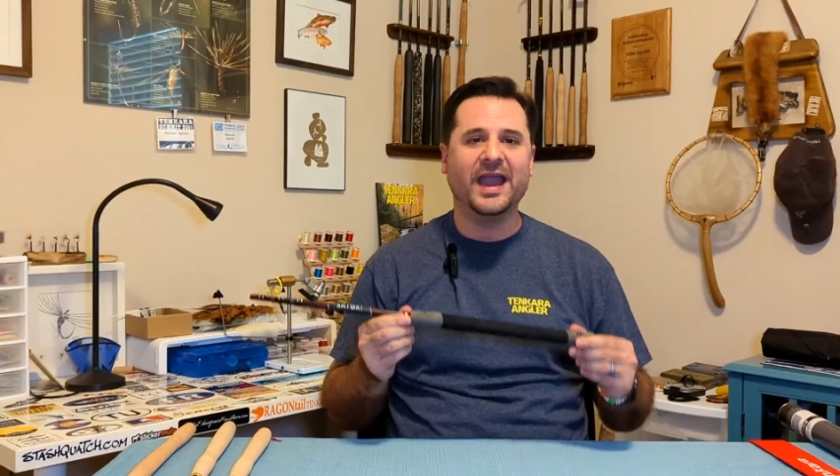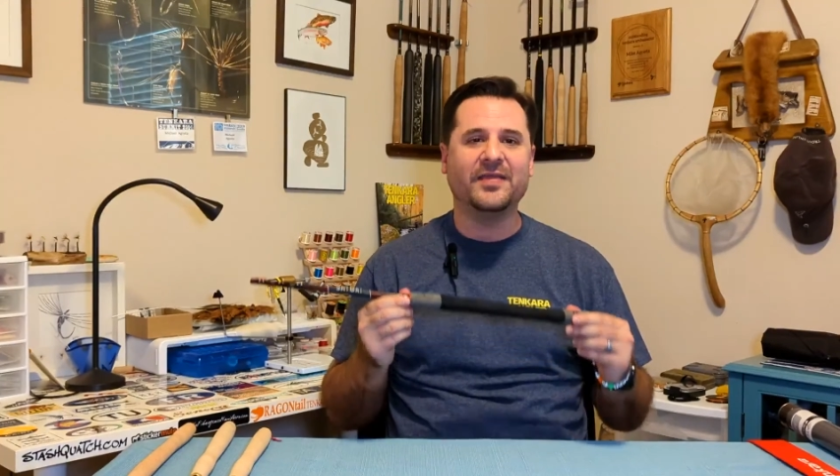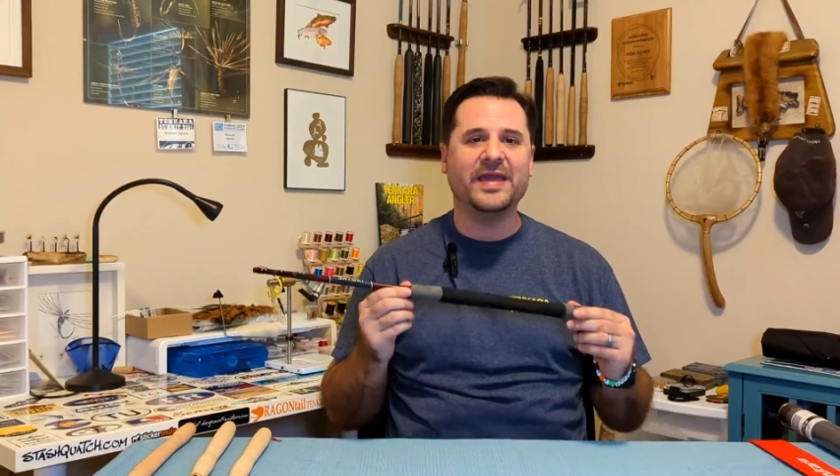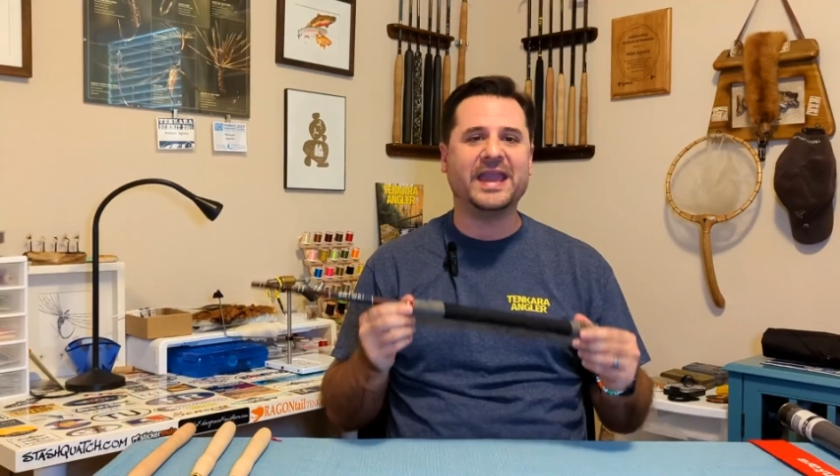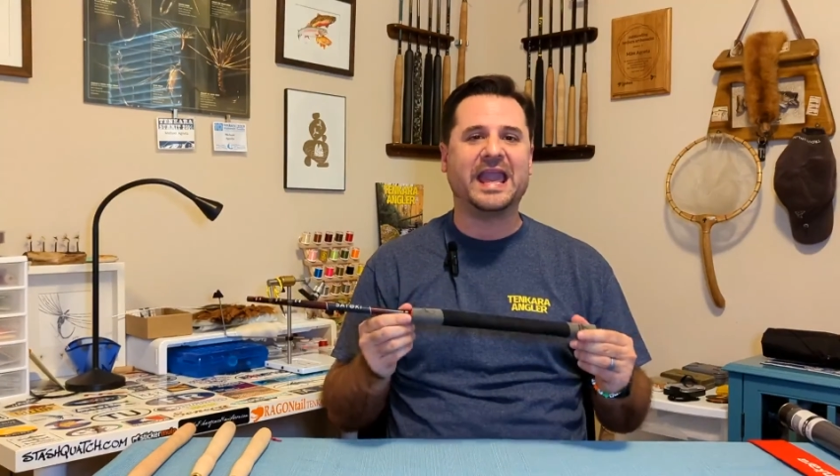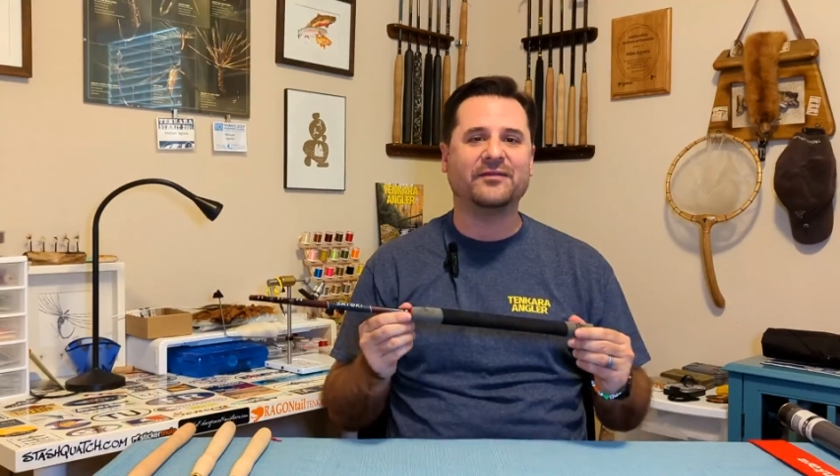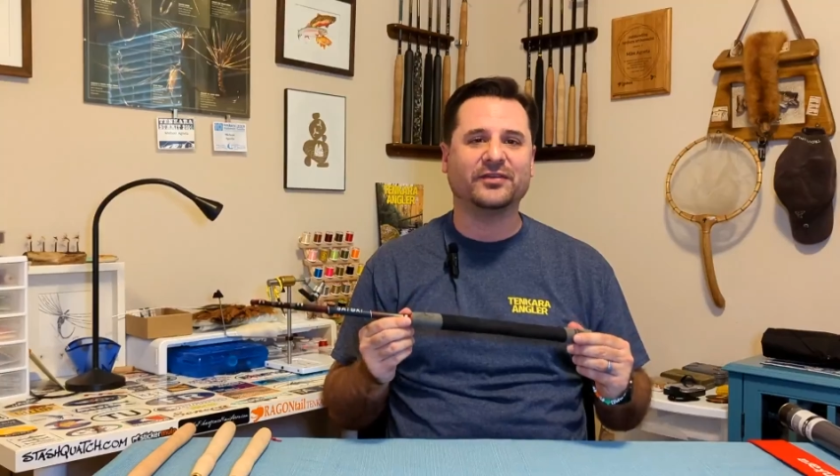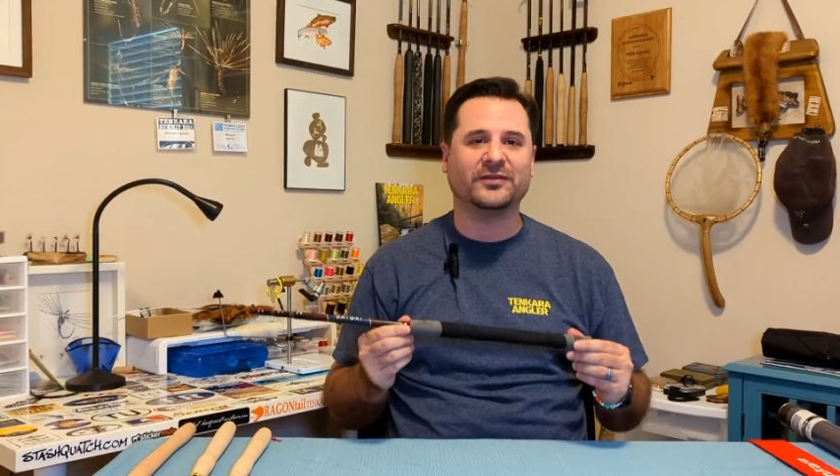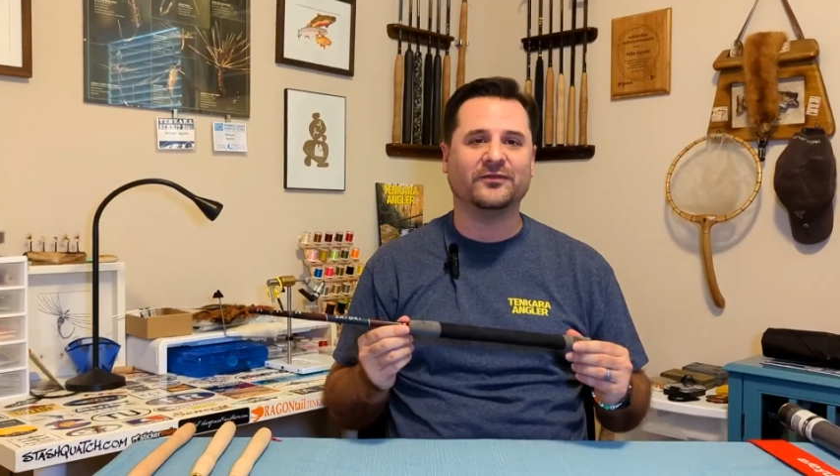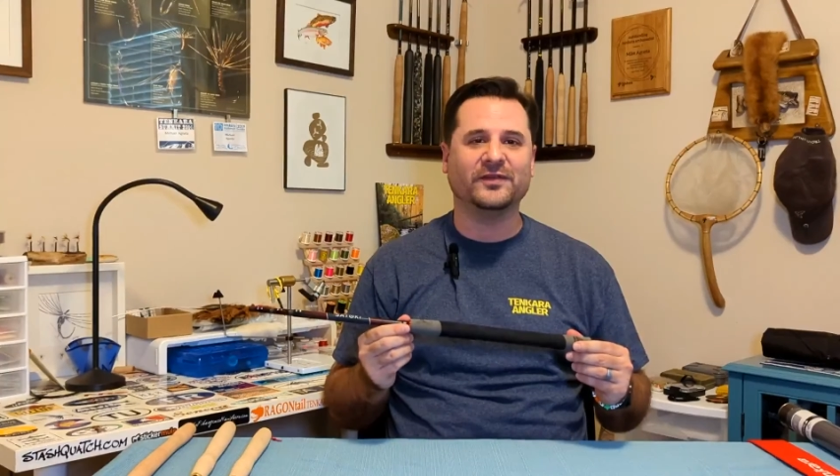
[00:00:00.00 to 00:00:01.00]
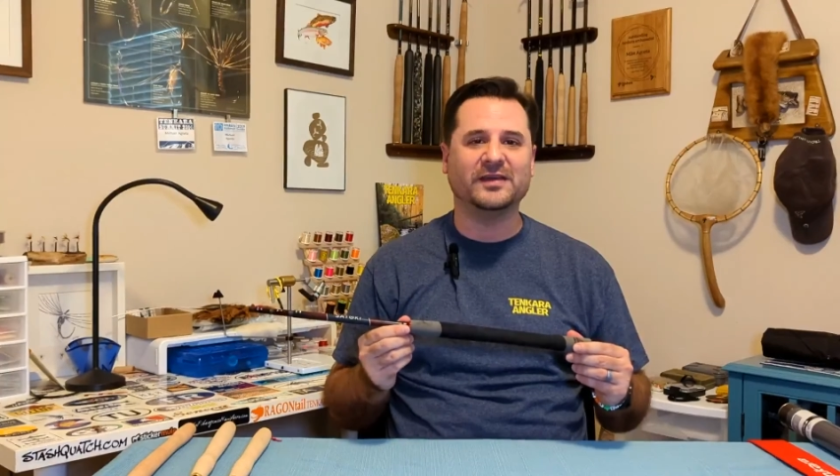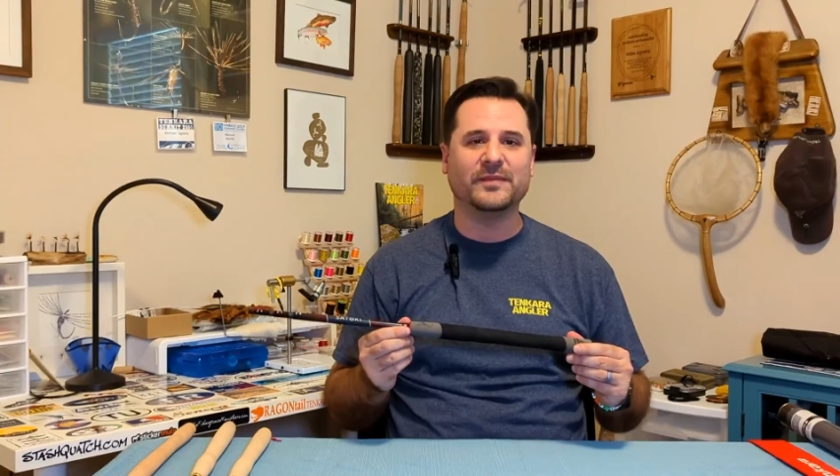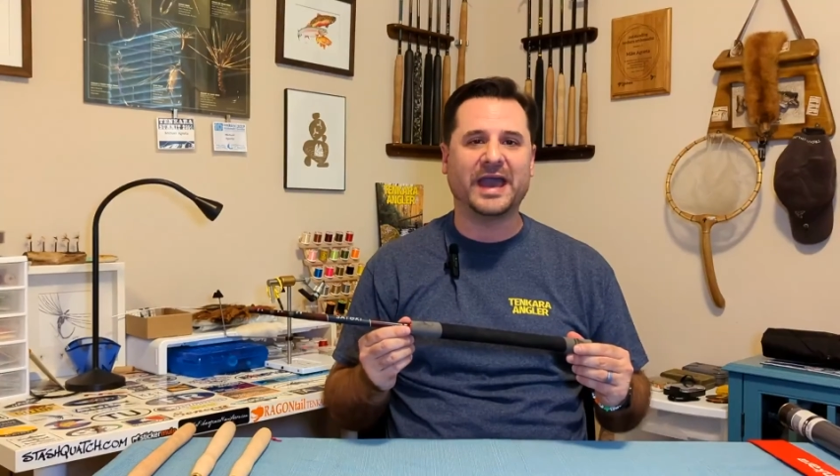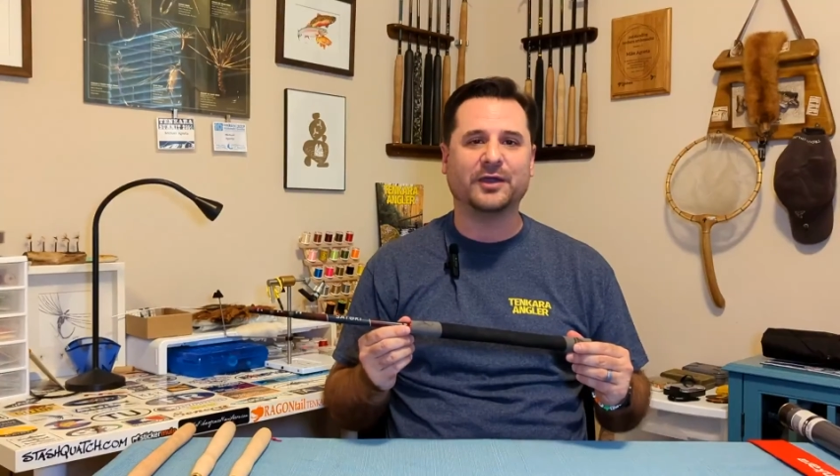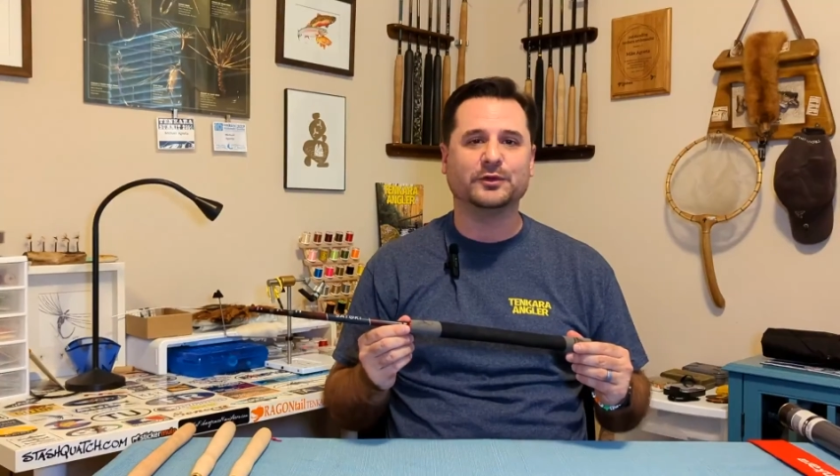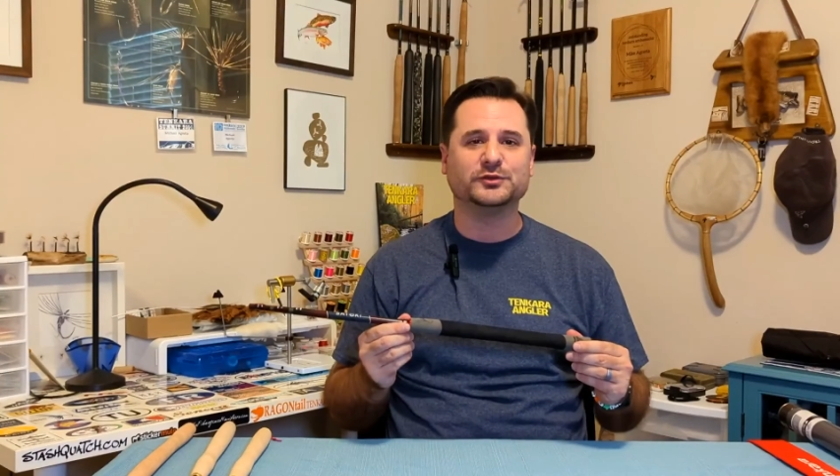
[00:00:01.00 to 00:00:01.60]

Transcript: and they gave us some feedback,